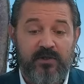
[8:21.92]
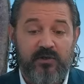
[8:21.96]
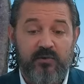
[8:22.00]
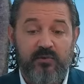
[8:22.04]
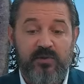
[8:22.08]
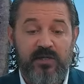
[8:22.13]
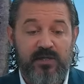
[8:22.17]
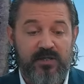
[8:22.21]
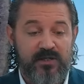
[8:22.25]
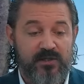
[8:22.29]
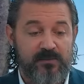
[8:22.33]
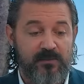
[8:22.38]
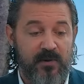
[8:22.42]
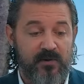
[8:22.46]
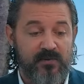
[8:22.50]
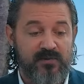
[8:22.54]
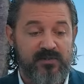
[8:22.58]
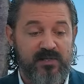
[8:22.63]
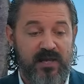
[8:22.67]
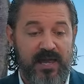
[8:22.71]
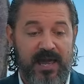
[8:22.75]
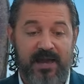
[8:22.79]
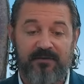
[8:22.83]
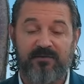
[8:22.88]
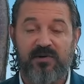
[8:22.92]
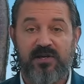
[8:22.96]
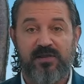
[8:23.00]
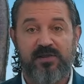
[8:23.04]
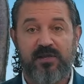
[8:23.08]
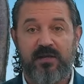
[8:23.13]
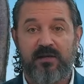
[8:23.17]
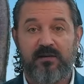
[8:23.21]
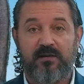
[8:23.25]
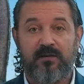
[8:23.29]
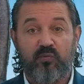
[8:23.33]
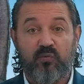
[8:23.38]
you get exposed to
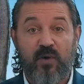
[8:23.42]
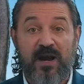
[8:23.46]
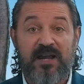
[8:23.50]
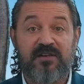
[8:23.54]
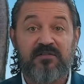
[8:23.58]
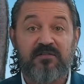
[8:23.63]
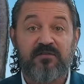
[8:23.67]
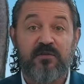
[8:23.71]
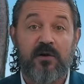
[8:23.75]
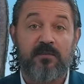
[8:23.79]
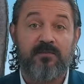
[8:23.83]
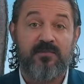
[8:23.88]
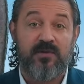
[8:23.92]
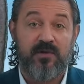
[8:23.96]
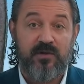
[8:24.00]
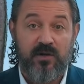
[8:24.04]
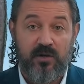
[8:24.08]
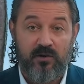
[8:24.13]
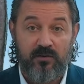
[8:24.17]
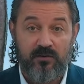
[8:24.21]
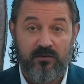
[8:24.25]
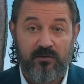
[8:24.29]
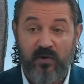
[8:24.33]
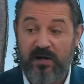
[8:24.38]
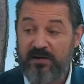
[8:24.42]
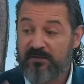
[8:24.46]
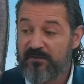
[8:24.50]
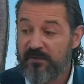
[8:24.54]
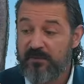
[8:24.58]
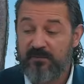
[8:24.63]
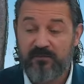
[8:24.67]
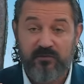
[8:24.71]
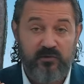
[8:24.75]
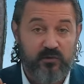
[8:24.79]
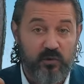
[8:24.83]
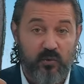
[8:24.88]
everything right from the go, right
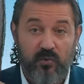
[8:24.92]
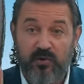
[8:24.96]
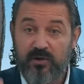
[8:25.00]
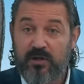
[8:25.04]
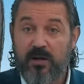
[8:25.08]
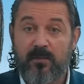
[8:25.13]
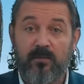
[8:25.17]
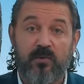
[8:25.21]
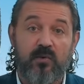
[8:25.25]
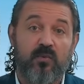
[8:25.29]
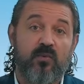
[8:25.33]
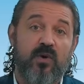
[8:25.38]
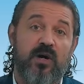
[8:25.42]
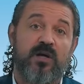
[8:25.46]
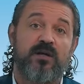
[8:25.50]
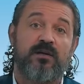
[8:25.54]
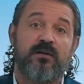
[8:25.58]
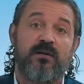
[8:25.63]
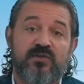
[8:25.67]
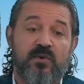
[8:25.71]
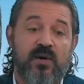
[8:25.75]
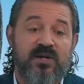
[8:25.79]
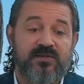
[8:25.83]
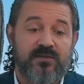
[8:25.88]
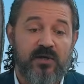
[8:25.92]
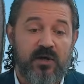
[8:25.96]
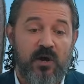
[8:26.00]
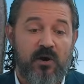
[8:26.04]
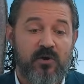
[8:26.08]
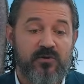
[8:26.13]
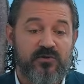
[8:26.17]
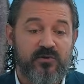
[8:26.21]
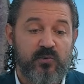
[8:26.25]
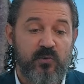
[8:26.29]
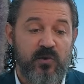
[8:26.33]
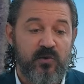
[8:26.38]
from door number one. So as a
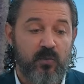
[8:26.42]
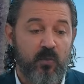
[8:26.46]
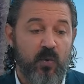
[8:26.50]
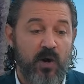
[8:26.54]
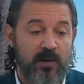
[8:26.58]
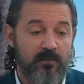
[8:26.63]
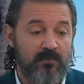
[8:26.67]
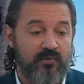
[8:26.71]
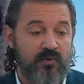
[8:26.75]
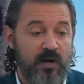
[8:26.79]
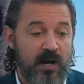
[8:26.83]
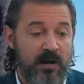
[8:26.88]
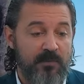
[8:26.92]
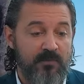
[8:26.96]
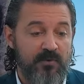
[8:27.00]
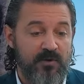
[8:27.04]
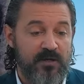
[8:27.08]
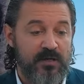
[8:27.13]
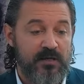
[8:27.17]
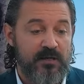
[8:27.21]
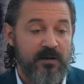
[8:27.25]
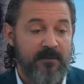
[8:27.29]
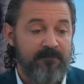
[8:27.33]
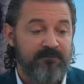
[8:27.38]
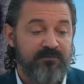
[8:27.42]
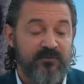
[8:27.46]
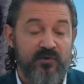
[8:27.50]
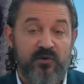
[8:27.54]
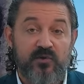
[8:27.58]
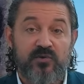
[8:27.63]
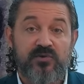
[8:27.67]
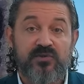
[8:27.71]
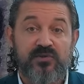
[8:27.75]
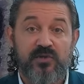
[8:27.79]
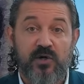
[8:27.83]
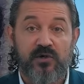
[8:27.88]
host with one property,
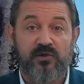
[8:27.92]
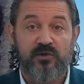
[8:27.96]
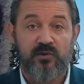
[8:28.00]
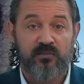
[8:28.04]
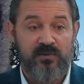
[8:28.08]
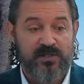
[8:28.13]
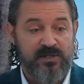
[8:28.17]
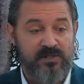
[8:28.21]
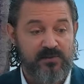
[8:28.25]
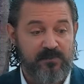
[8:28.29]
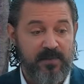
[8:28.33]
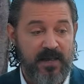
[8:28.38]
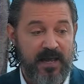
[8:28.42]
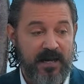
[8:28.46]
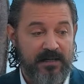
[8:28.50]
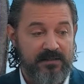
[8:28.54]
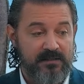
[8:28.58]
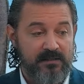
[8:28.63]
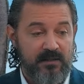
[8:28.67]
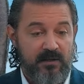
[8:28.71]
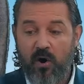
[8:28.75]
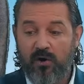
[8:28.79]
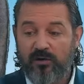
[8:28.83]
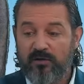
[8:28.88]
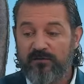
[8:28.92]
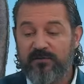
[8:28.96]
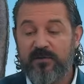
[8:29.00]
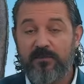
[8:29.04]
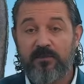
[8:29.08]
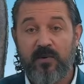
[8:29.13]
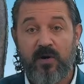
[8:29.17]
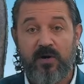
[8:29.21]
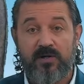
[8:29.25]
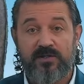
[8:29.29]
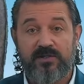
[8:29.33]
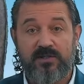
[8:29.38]
you start to respect all of the
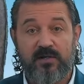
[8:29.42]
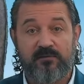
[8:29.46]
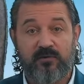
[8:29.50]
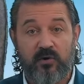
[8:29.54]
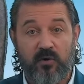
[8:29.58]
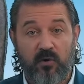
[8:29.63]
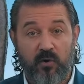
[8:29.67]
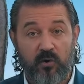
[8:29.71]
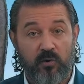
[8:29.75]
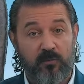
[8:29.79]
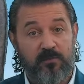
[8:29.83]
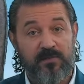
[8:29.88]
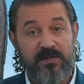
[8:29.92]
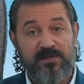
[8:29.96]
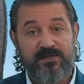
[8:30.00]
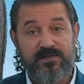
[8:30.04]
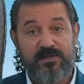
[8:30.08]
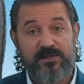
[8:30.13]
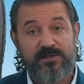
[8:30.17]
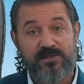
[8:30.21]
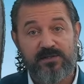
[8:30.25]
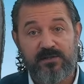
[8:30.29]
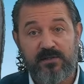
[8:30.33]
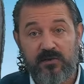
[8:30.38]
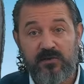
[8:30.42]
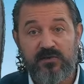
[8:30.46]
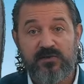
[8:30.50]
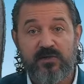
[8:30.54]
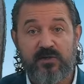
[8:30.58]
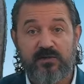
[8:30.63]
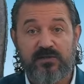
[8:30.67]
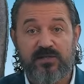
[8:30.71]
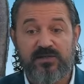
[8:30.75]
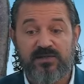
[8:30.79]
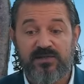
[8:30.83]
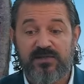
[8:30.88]
parts of a whole business. You
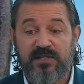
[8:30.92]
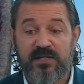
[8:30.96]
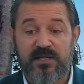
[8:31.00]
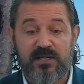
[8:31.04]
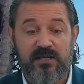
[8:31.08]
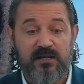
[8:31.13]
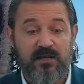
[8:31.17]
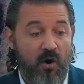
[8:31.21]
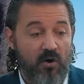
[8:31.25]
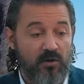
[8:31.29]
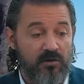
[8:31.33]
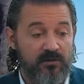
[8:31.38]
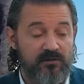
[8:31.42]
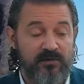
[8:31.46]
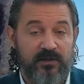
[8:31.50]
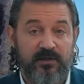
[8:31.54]
start to see all of